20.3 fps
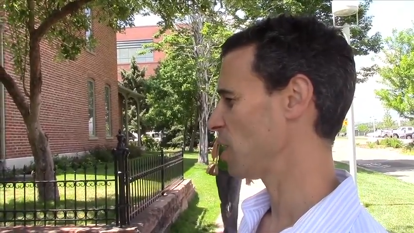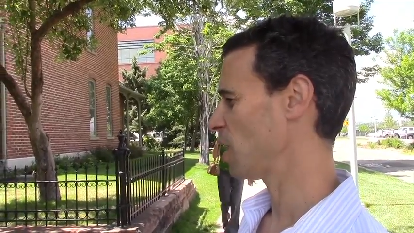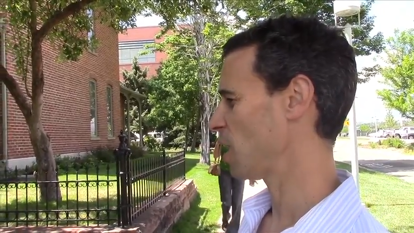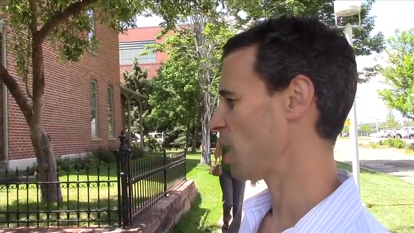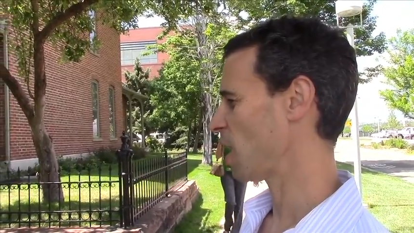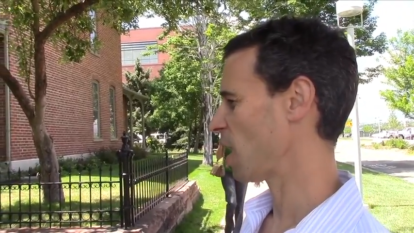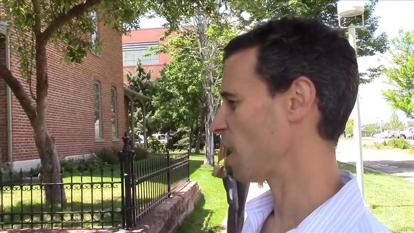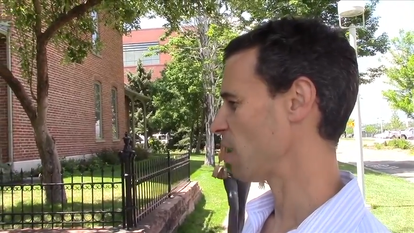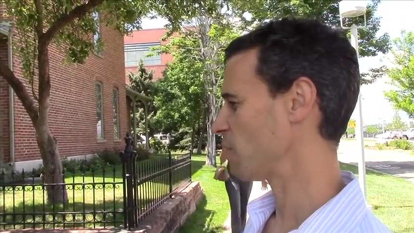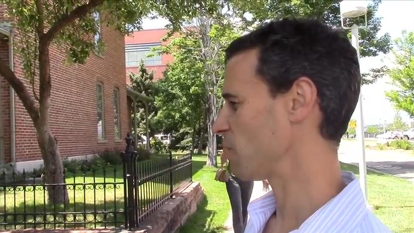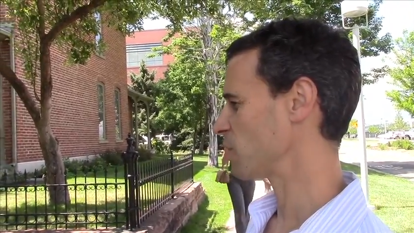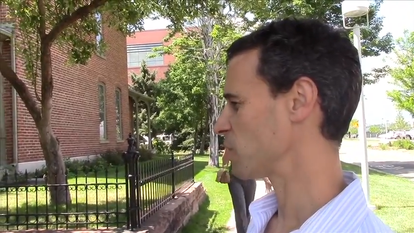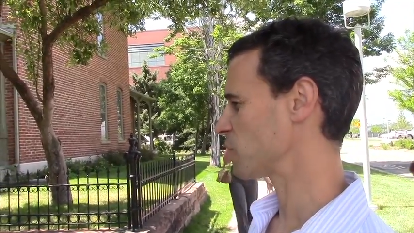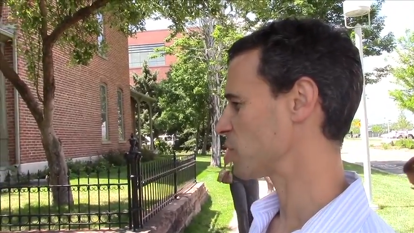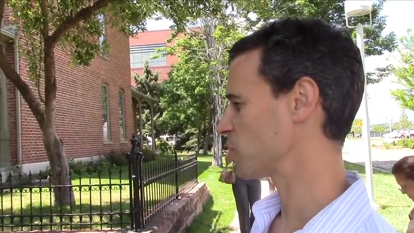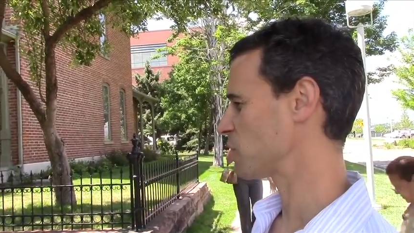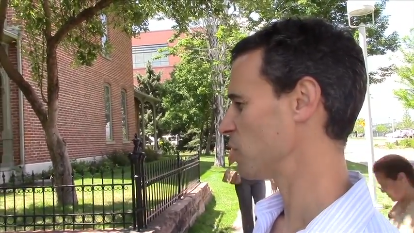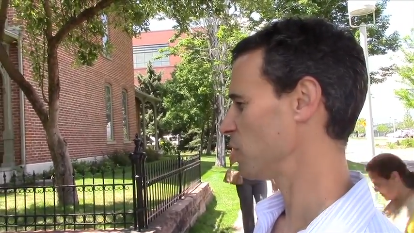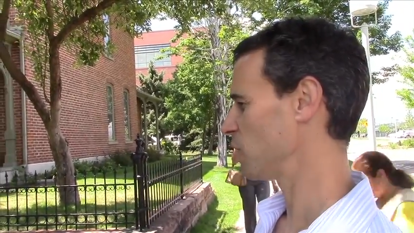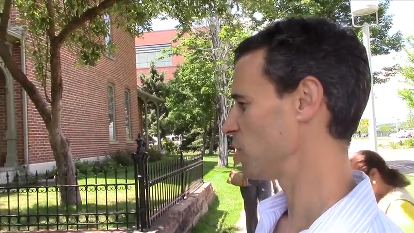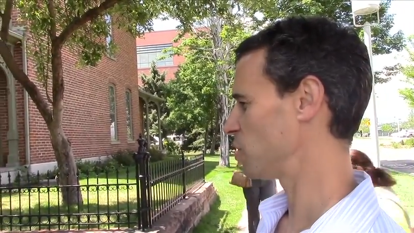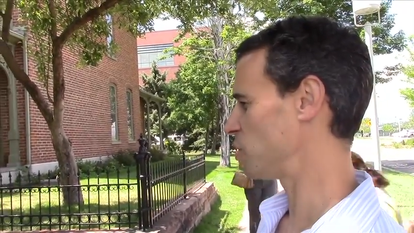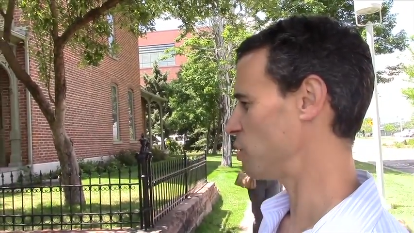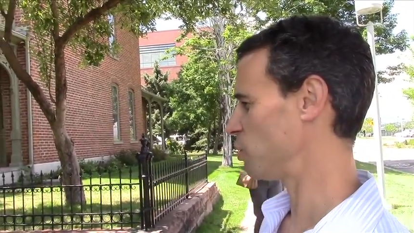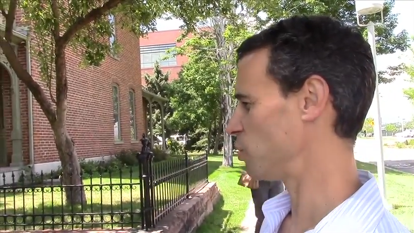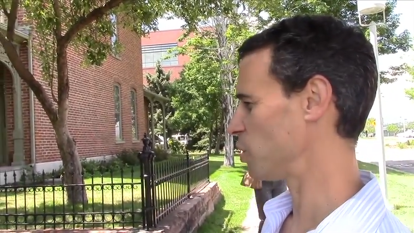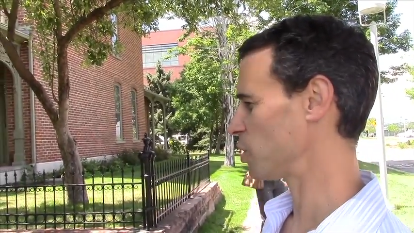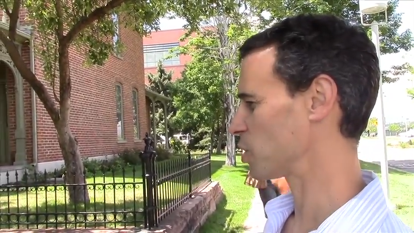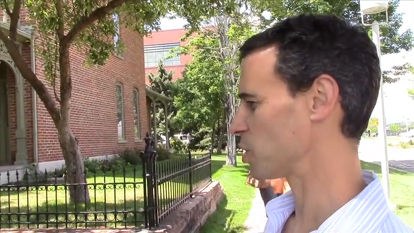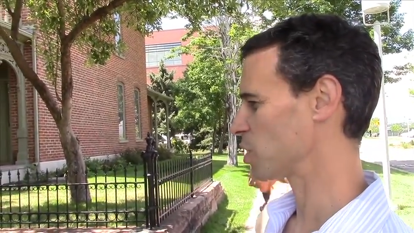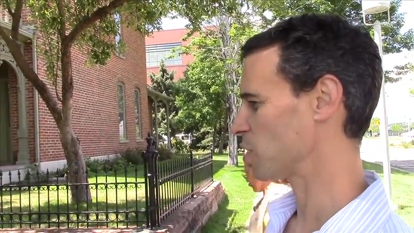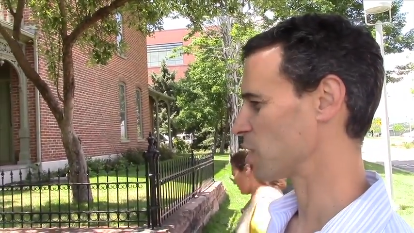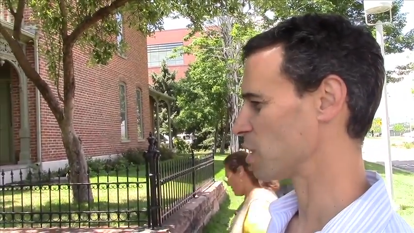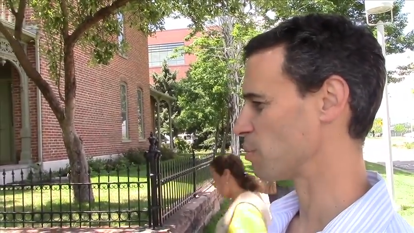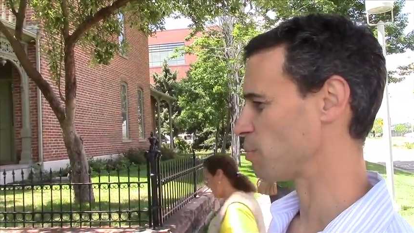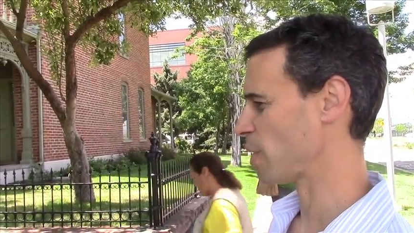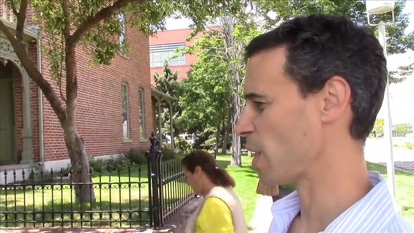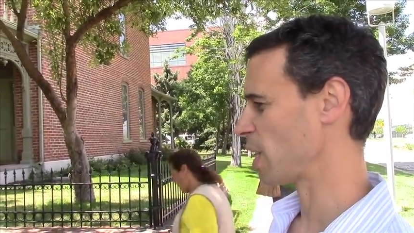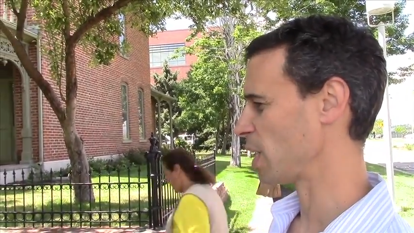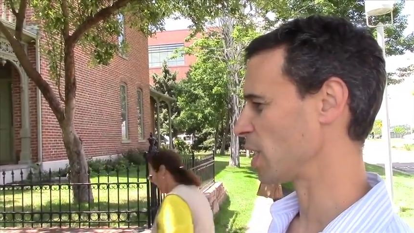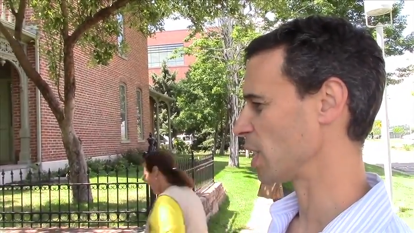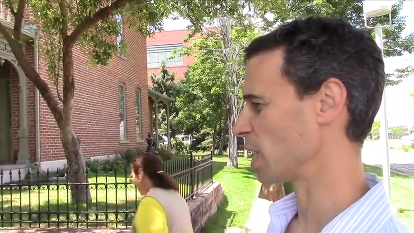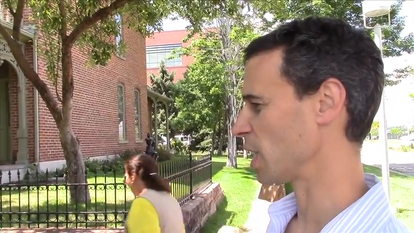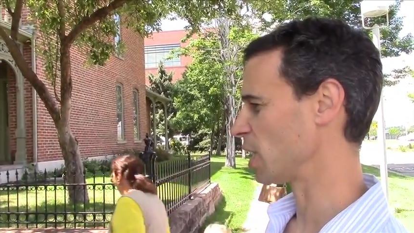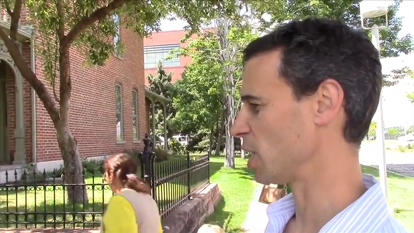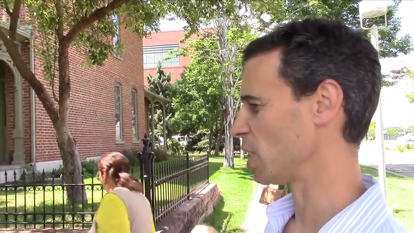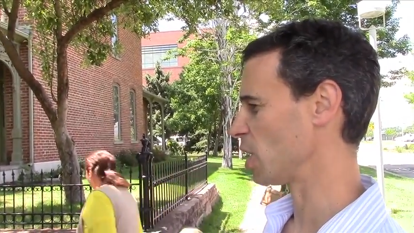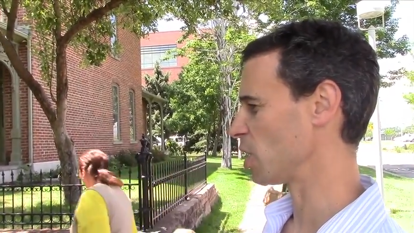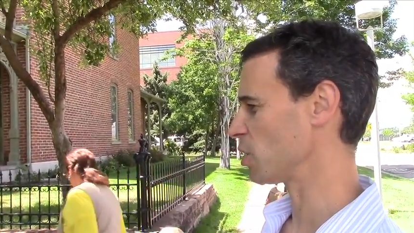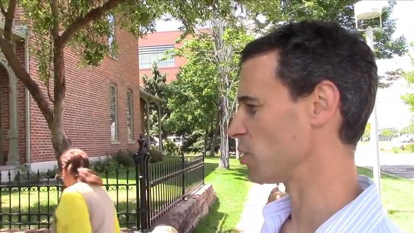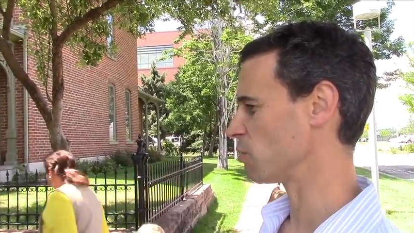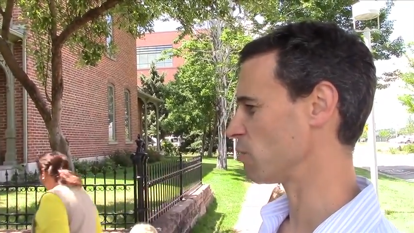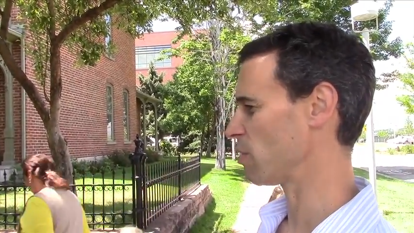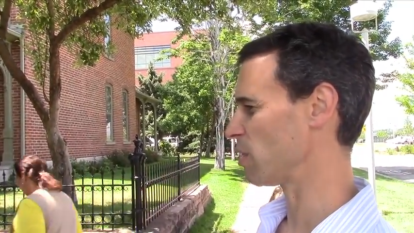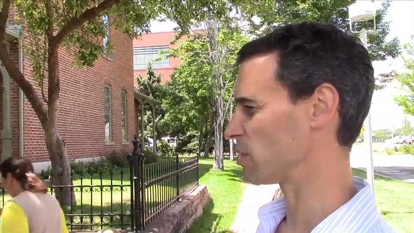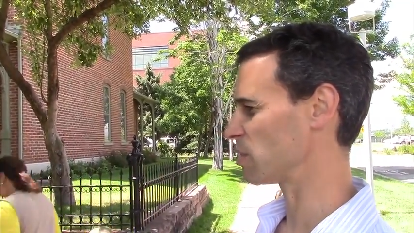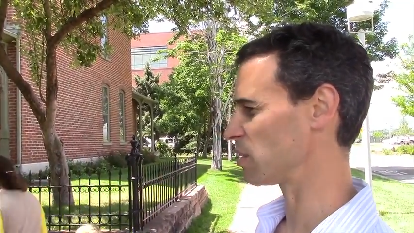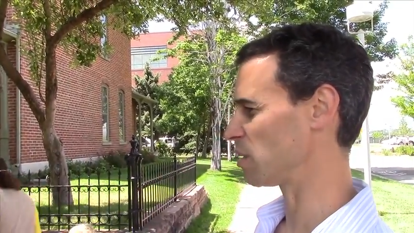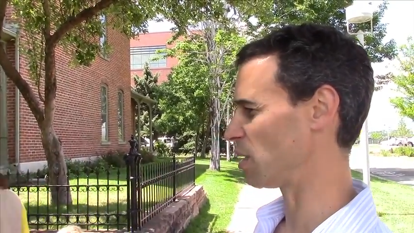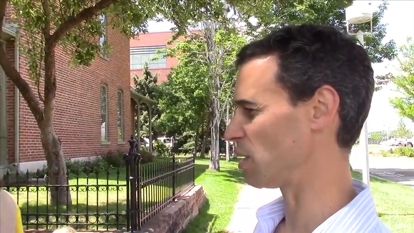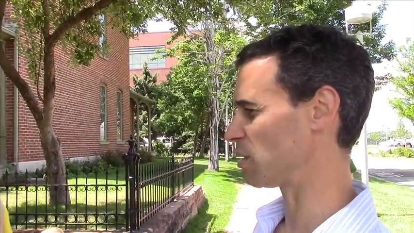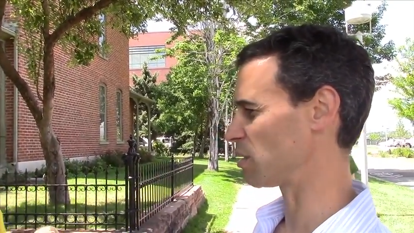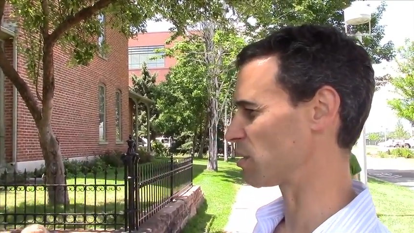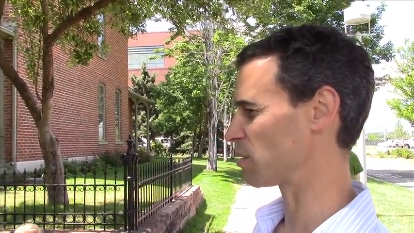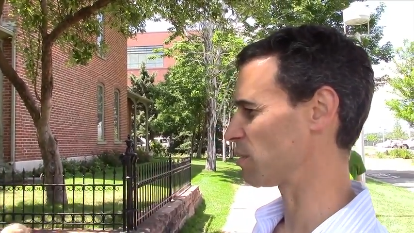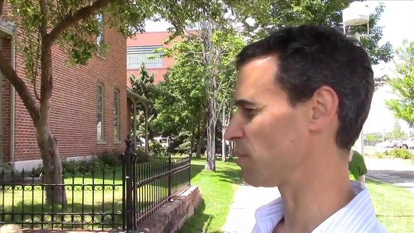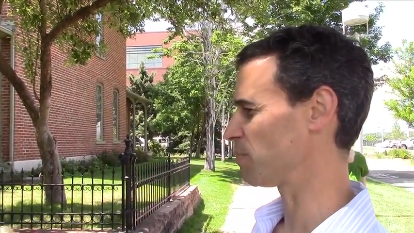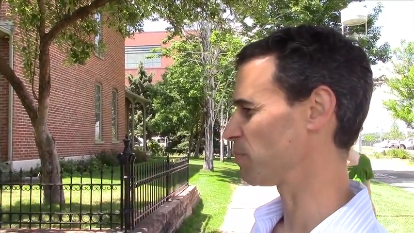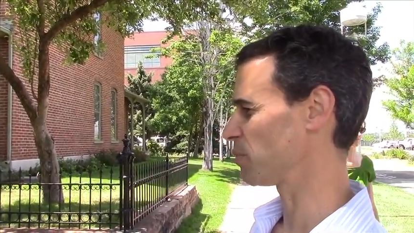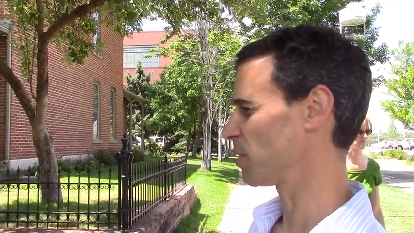Irish, Jewish, Hispanic, and other residents.